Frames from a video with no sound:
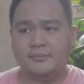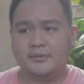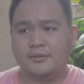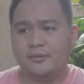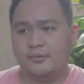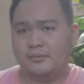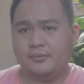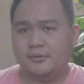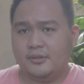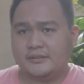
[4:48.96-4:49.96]
So
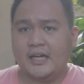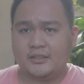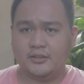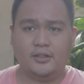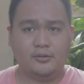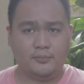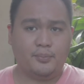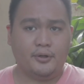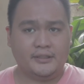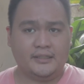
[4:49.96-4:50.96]
there's actually no
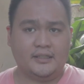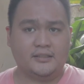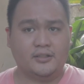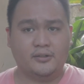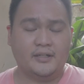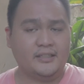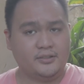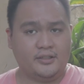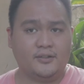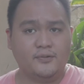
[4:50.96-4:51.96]
point in the
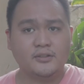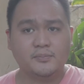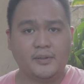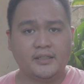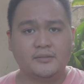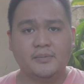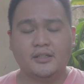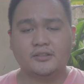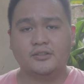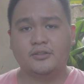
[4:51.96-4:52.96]
segregation in the first place
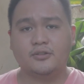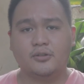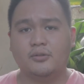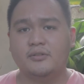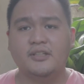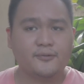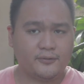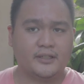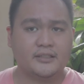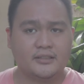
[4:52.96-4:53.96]
because there's no
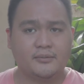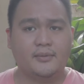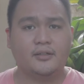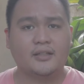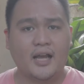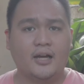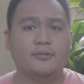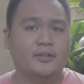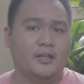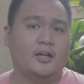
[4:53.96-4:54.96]
difference about
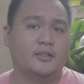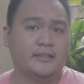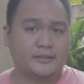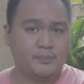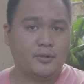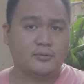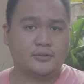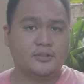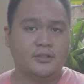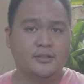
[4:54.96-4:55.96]
how they are
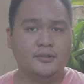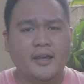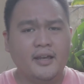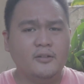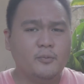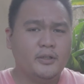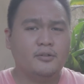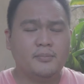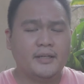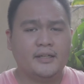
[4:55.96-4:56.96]
disposed. And we
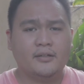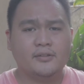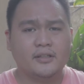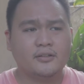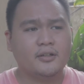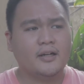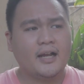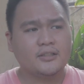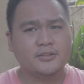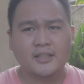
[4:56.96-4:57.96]
know by now that there are
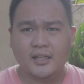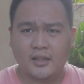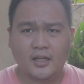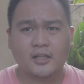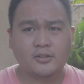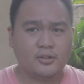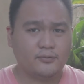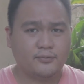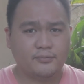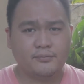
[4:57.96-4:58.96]
actually a lot
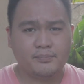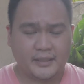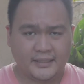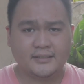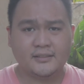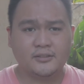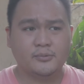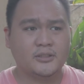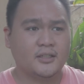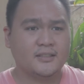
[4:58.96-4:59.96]
of places
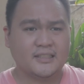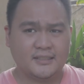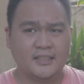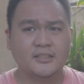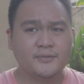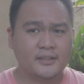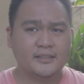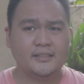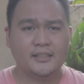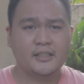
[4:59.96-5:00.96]
which are
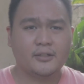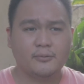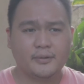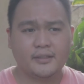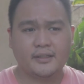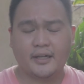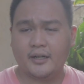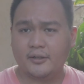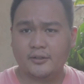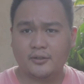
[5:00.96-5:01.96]
successfully dealing with
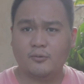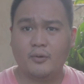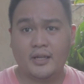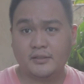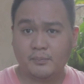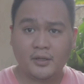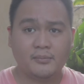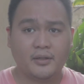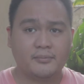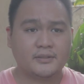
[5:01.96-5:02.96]
their waste
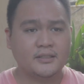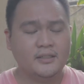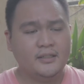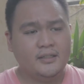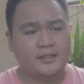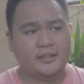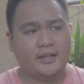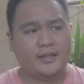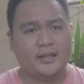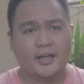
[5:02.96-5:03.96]
problems,
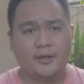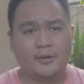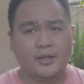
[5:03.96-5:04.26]
like how